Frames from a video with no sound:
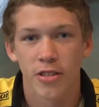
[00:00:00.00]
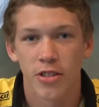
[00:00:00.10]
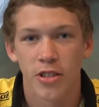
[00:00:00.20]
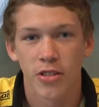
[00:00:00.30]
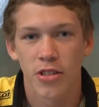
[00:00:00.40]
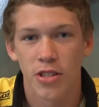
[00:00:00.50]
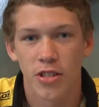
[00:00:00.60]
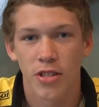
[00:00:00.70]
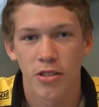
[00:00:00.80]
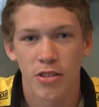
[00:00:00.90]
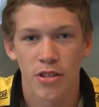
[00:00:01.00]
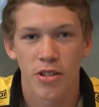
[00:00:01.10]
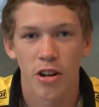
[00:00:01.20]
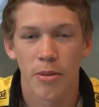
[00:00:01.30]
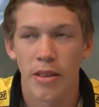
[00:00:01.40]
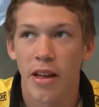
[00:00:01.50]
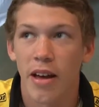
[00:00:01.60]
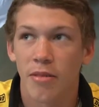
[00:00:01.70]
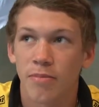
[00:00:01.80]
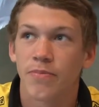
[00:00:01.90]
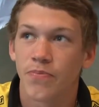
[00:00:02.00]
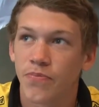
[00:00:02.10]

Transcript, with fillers: So it's just, just all about that.